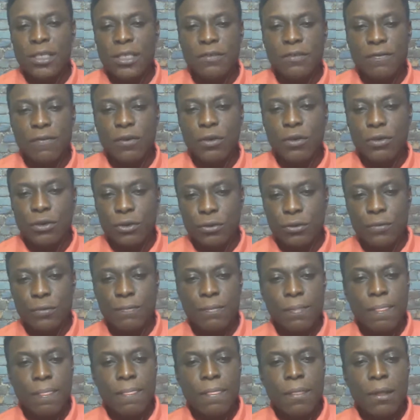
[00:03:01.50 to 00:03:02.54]
is for you.
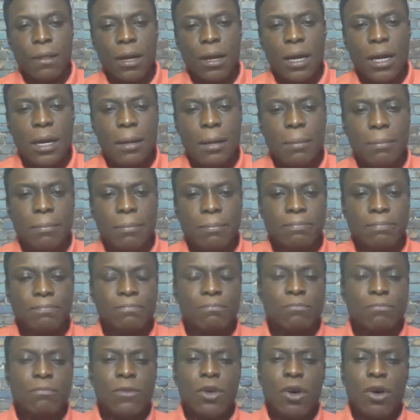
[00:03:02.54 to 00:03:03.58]

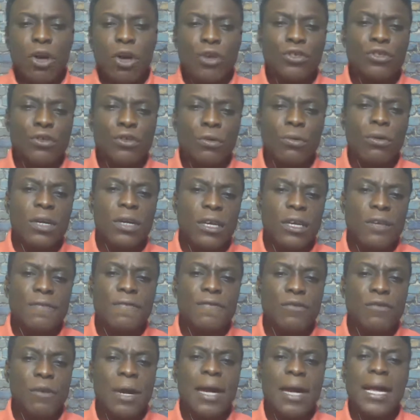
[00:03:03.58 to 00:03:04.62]
Also,
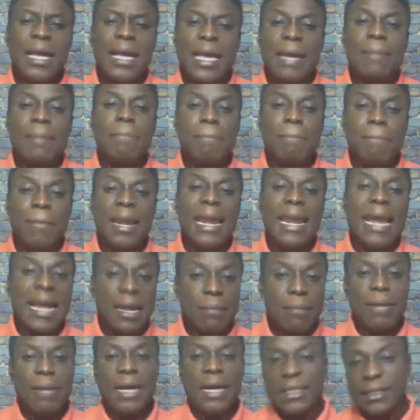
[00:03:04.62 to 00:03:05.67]
if you are a
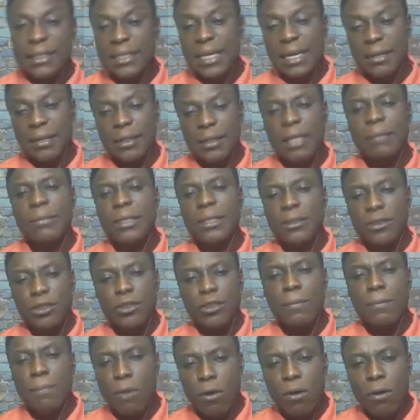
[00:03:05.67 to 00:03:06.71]
line manager,
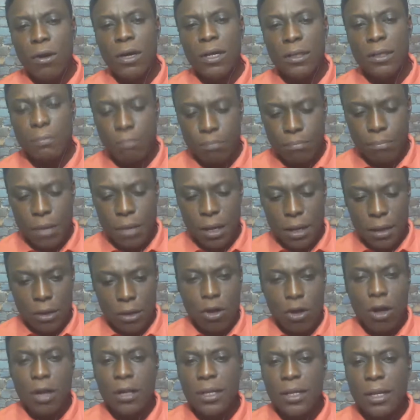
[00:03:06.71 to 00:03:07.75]
some
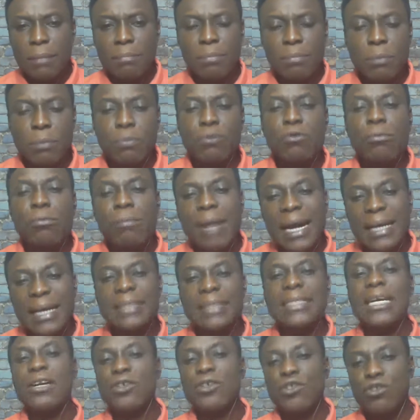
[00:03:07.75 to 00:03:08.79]
call them people
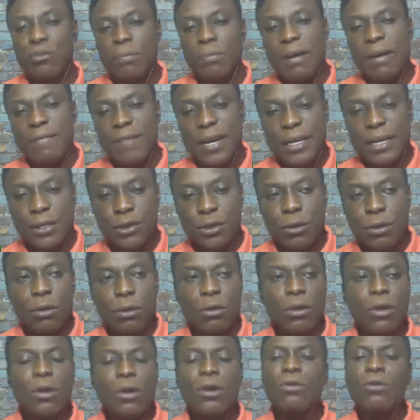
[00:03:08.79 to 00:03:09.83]
manager or supervisor,
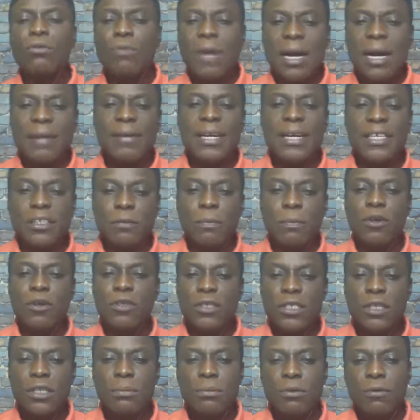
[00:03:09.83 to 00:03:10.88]
who are
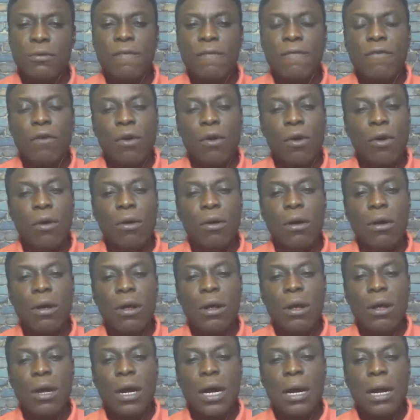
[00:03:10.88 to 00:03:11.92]
responsible for
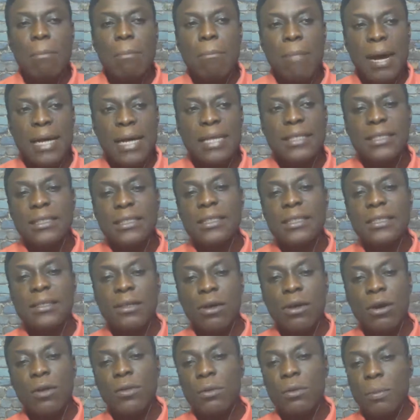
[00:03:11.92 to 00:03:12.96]
managing
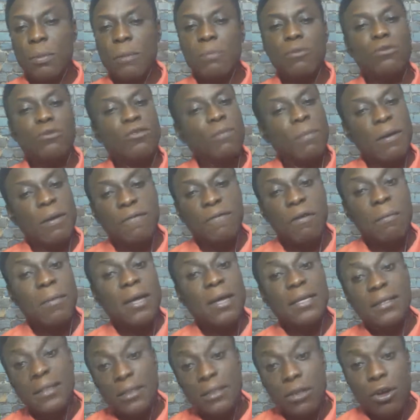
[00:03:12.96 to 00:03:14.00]
other people's
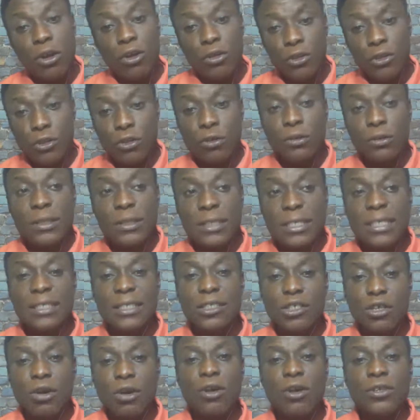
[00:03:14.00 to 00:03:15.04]
performance. Also,
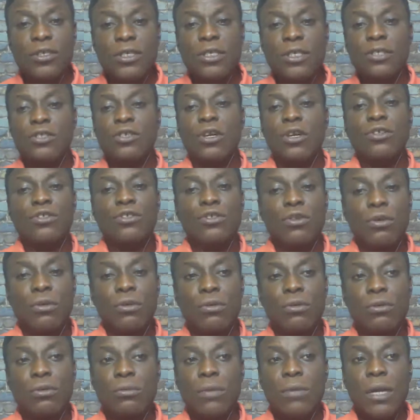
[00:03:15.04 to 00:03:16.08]
this course is
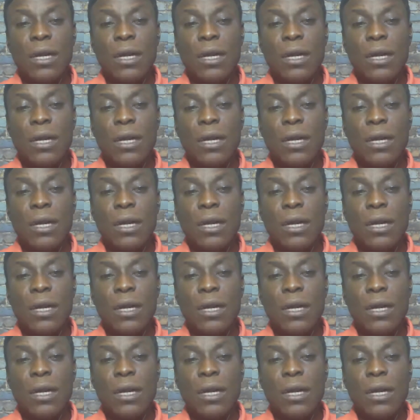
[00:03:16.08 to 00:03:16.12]
also